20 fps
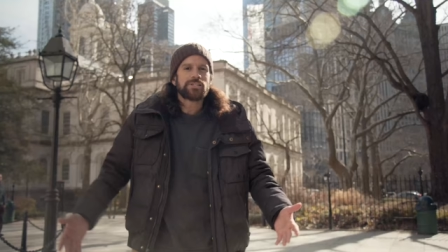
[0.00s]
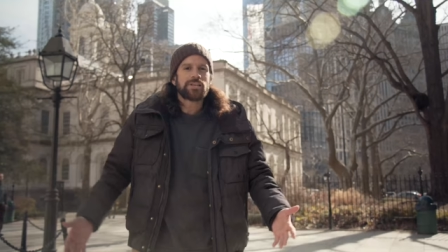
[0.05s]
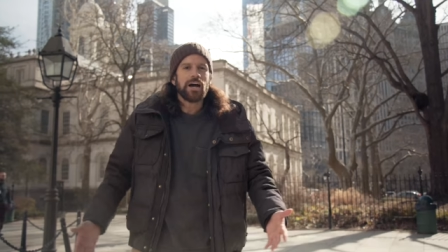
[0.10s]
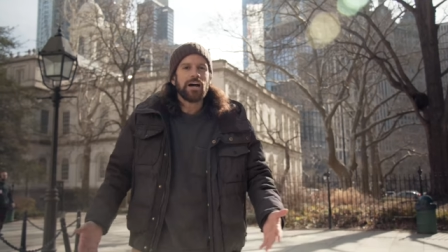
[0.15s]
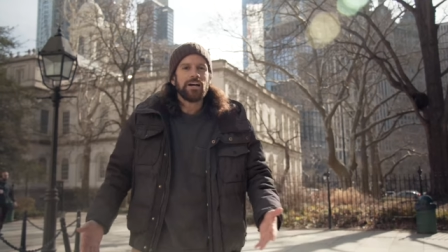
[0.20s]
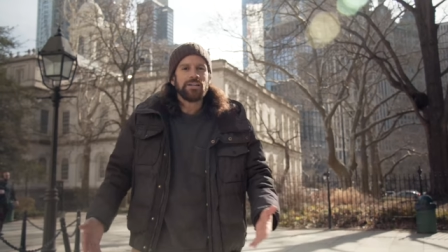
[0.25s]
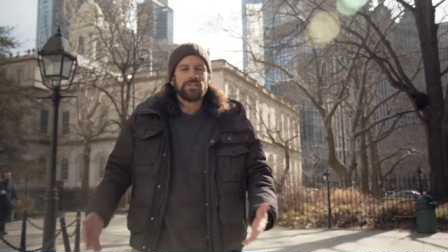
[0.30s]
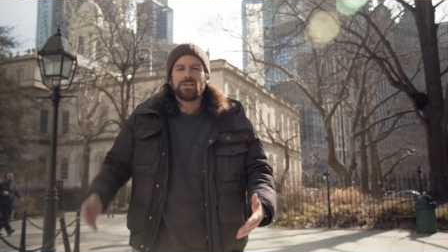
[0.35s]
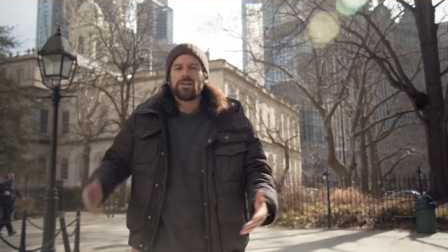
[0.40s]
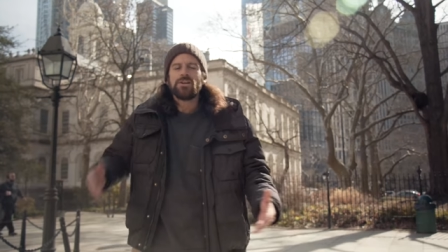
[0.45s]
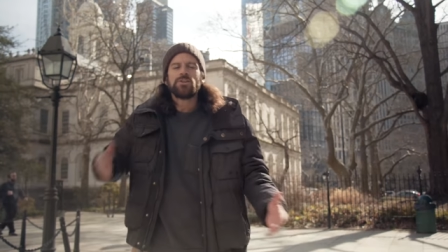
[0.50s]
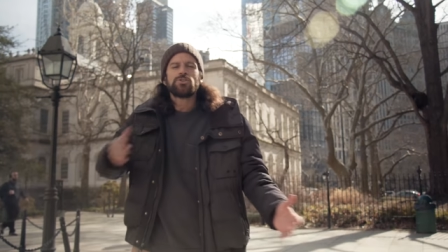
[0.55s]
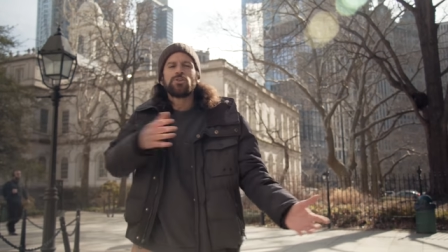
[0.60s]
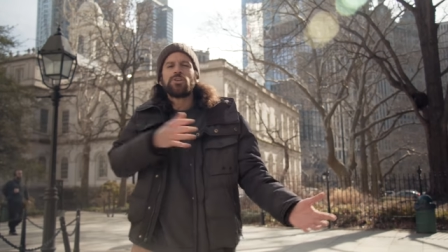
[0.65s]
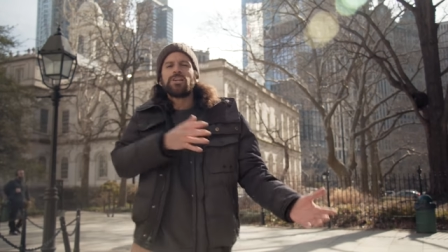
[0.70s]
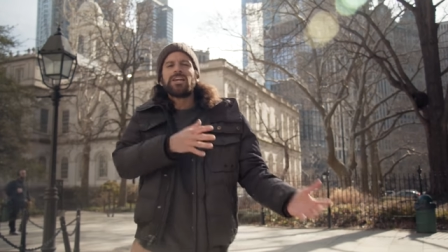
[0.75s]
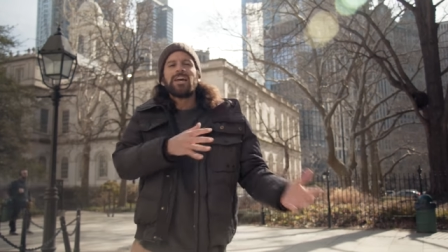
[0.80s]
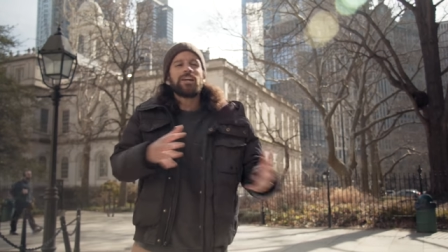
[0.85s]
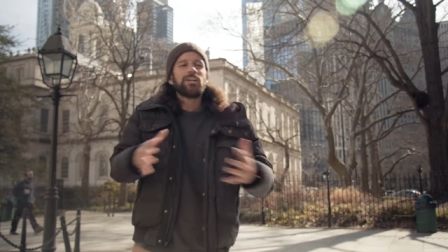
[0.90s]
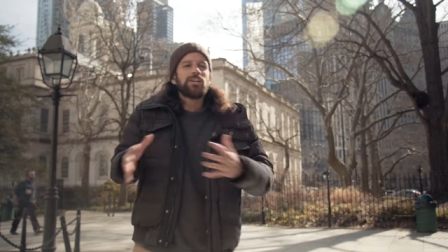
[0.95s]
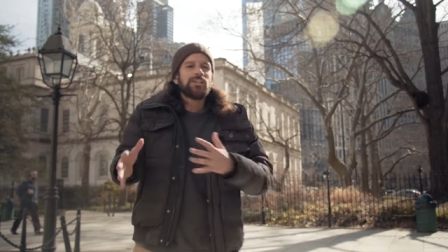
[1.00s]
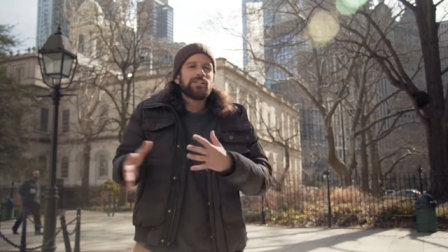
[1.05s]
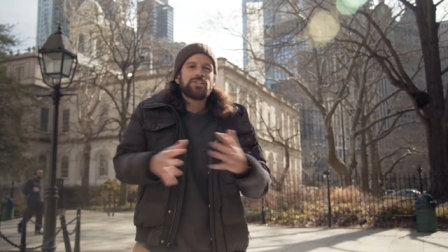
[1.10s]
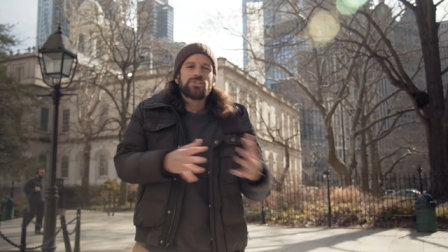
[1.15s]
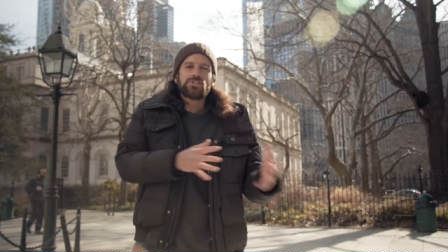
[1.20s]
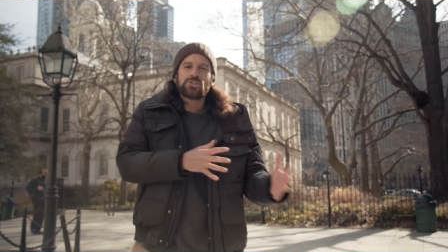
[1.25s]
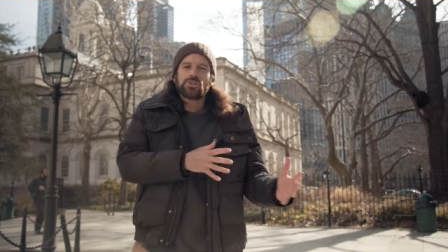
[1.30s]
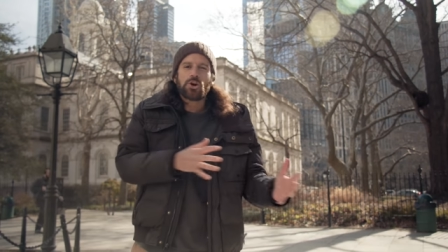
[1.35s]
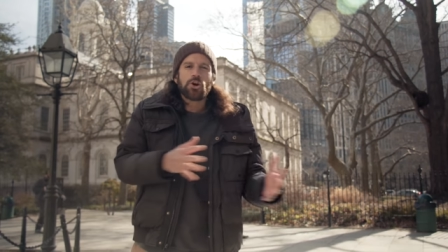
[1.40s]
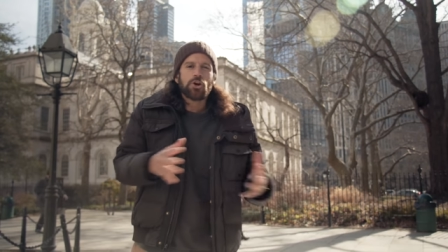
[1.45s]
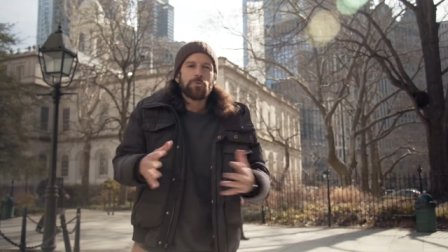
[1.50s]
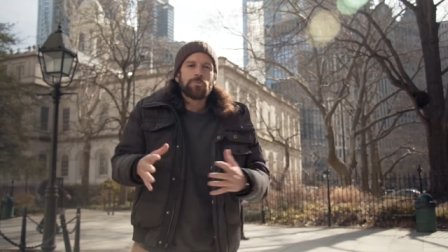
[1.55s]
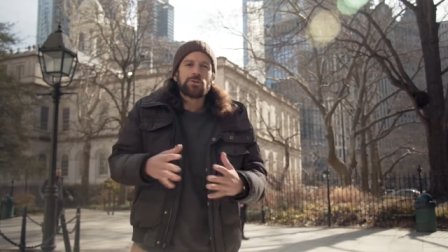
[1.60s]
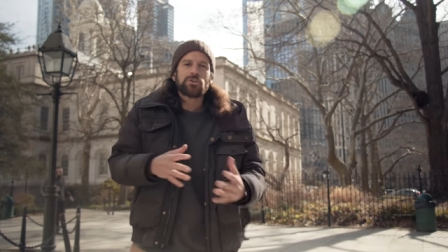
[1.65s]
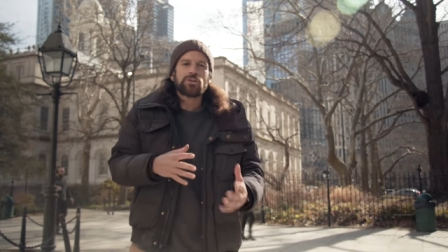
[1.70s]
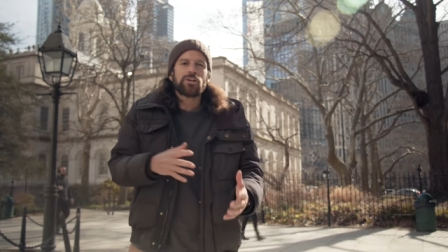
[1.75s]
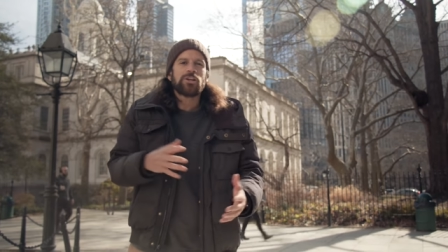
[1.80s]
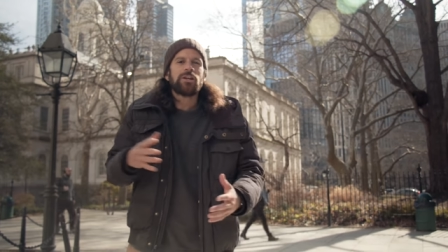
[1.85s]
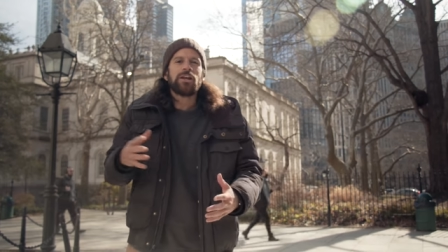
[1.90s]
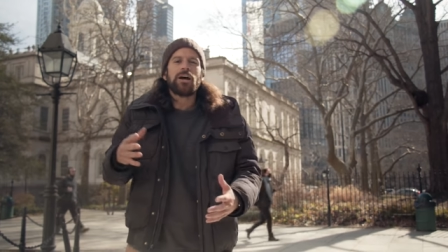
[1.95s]
guys. So they get into this
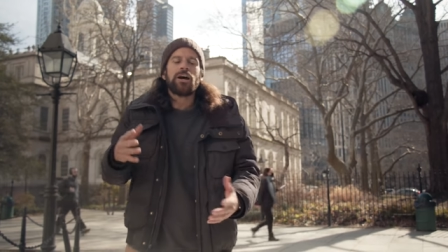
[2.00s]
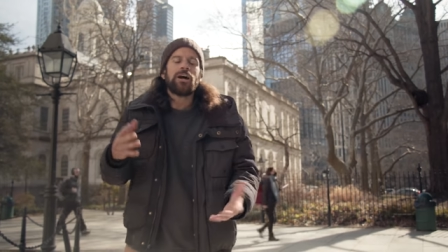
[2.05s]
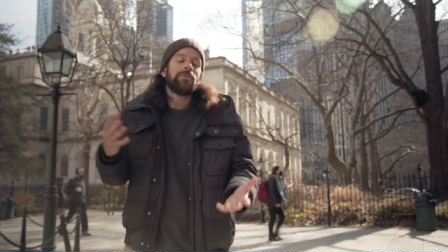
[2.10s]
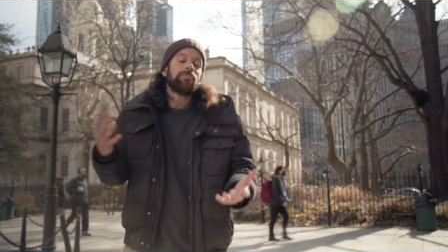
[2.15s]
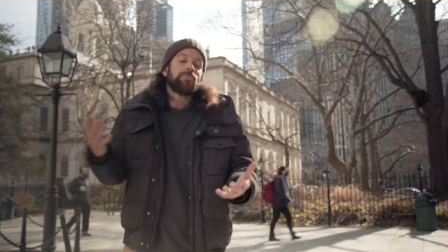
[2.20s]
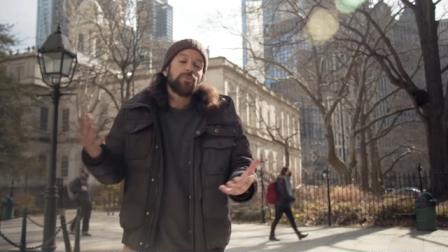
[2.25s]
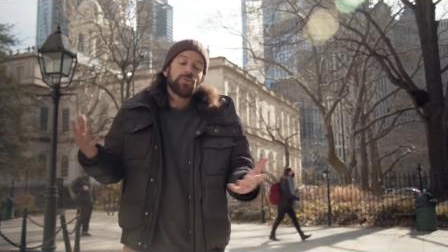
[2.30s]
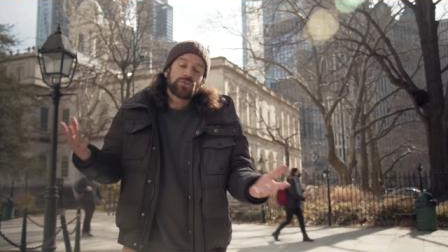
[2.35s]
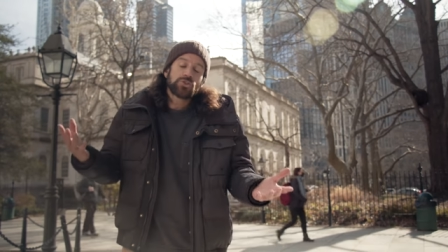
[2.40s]
skirmish, and uh,